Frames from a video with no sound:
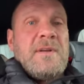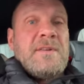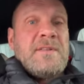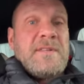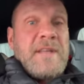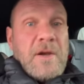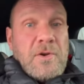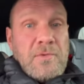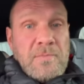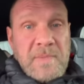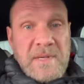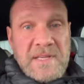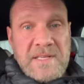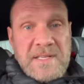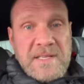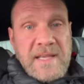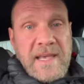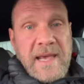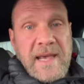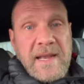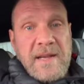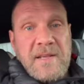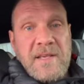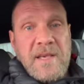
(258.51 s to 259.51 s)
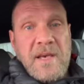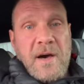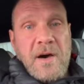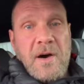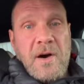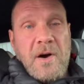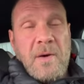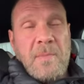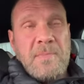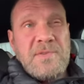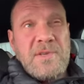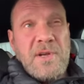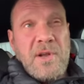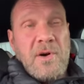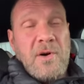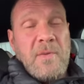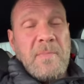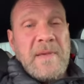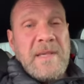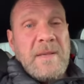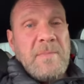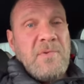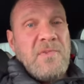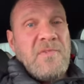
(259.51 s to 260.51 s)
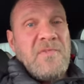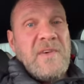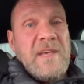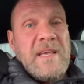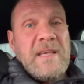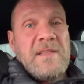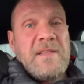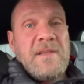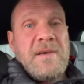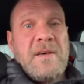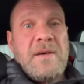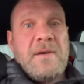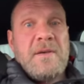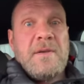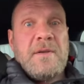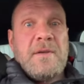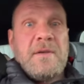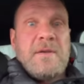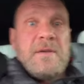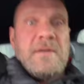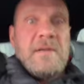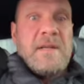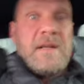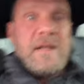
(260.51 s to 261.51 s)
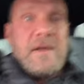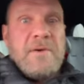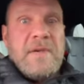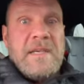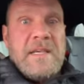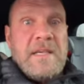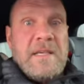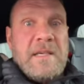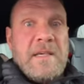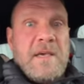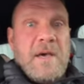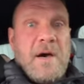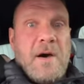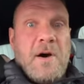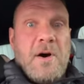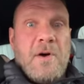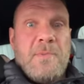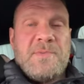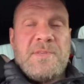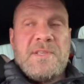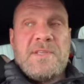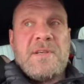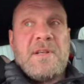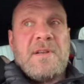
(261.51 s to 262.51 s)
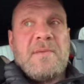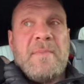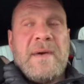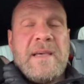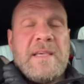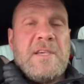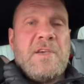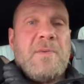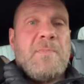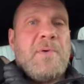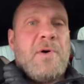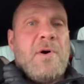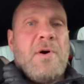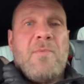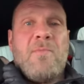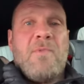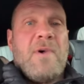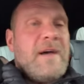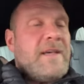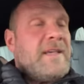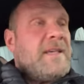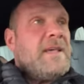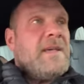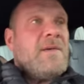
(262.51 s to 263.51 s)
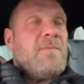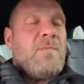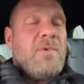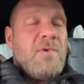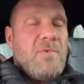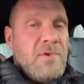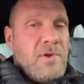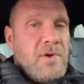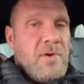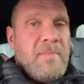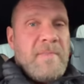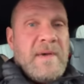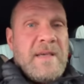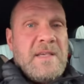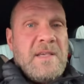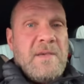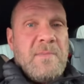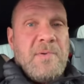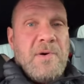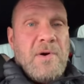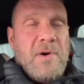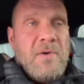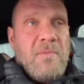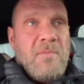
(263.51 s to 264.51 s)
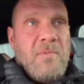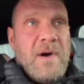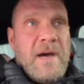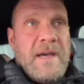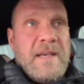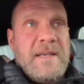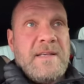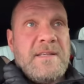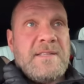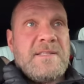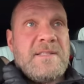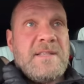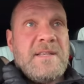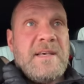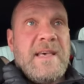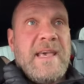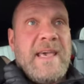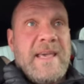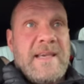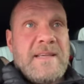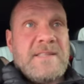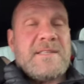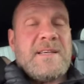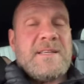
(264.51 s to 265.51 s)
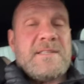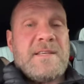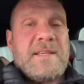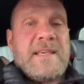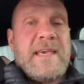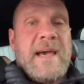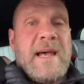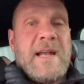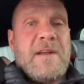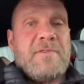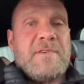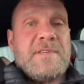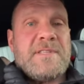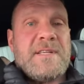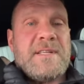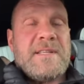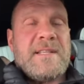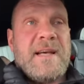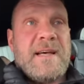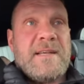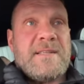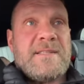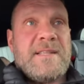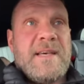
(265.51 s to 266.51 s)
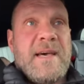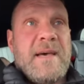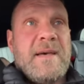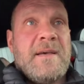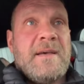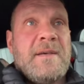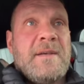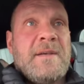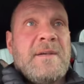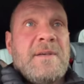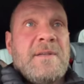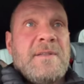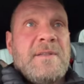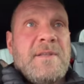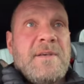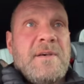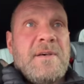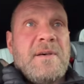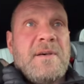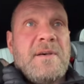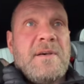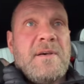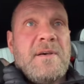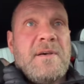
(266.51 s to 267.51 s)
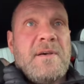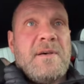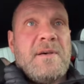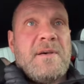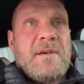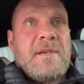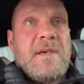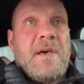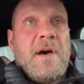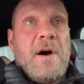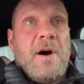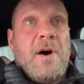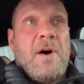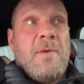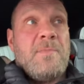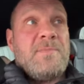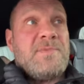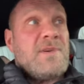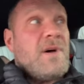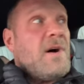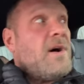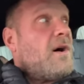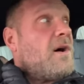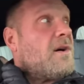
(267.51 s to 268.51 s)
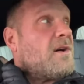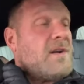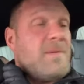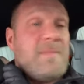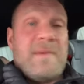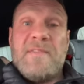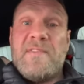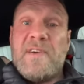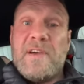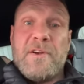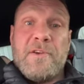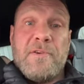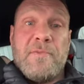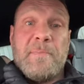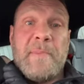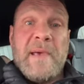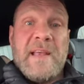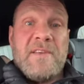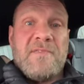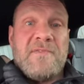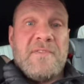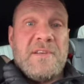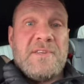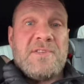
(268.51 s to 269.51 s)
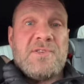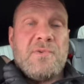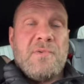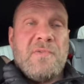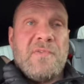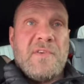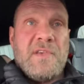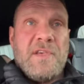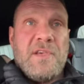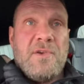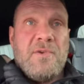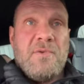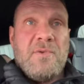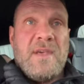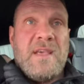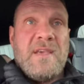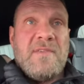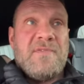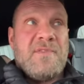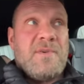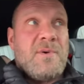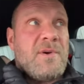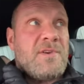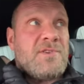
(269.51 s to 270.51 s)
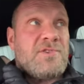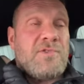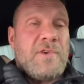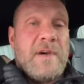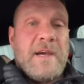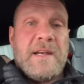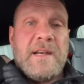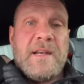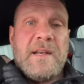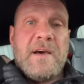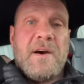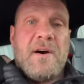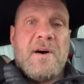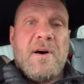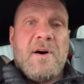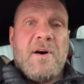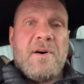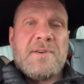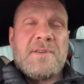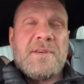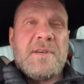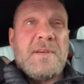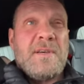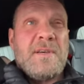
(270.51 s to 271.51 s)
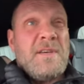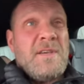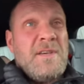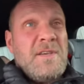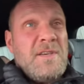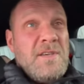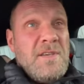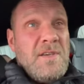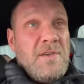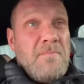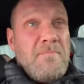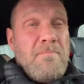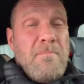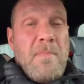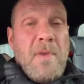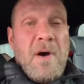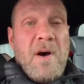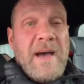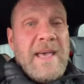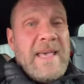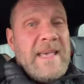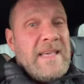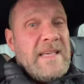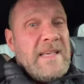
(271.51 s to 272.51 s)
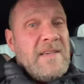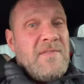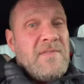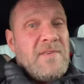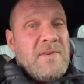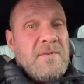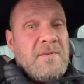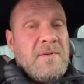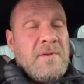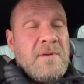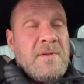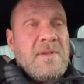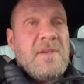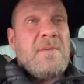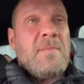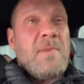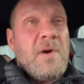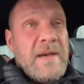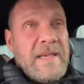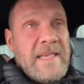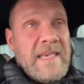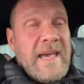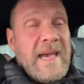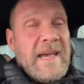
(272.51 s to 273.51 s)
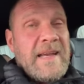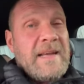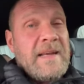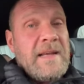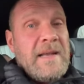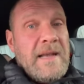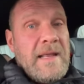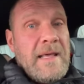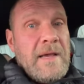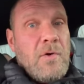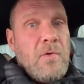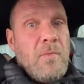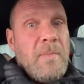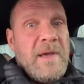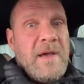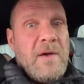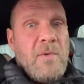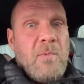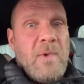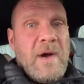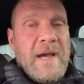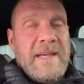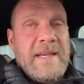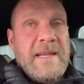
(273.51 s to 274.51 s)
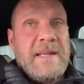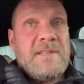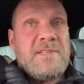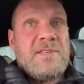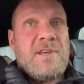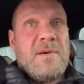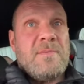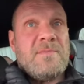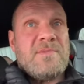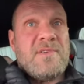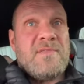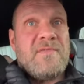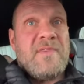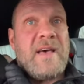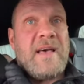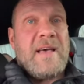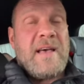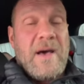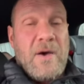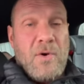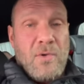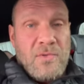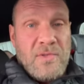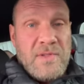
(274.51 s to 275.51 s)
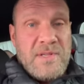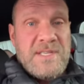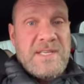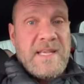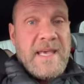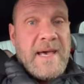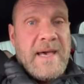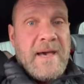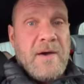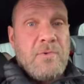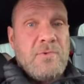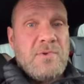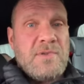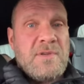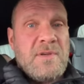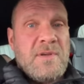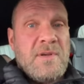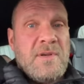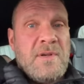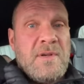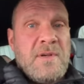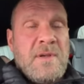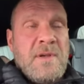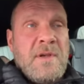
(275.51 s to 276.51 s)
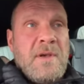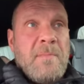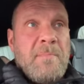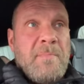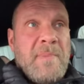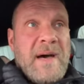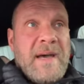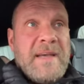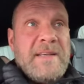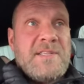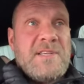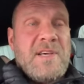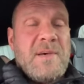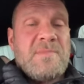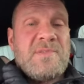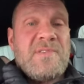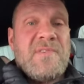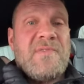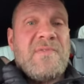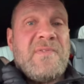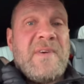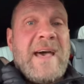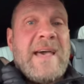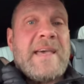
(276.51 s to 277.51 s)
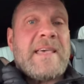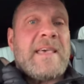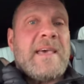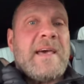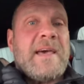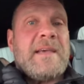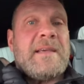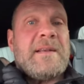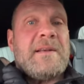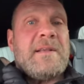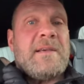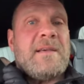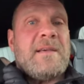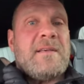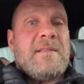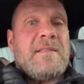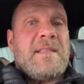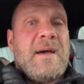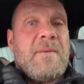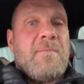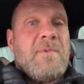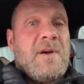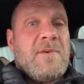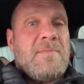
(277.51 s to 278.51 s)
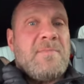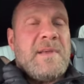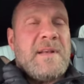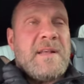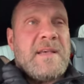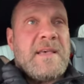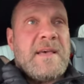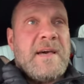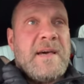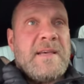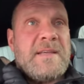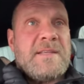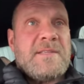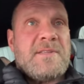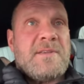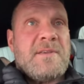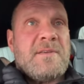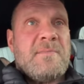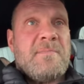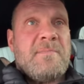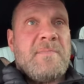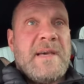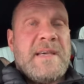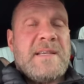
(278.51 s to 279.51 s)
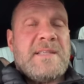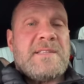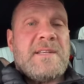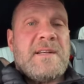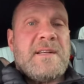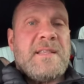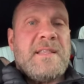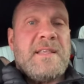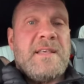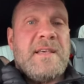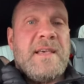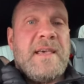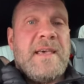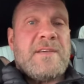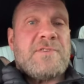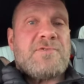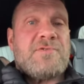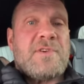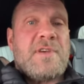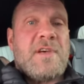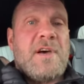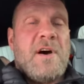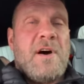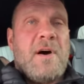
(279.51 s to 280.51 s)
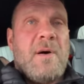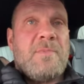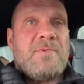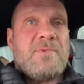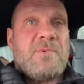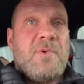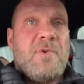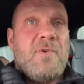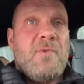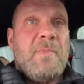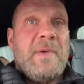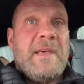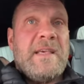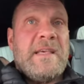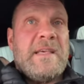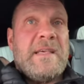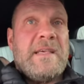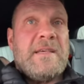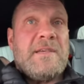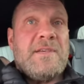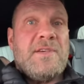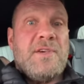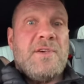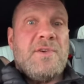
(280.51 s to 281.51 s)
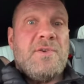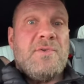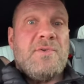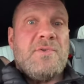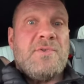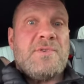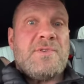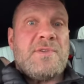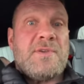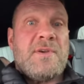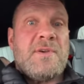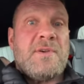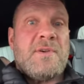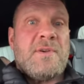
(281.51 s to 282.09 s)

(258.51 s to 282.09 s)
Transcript: Don't be scared of carbs. A lot of people think that, you know, eating carbs is going to make you put on weight. It will not make you put on weight. It's the excess of calories that does that. The carbs are going to be very beneficial for you if you are training hard. You might gain a little bit of weight in terms of on the scales, but in terms of fat gain, that won't be the case. Basically, the extra carbs will be used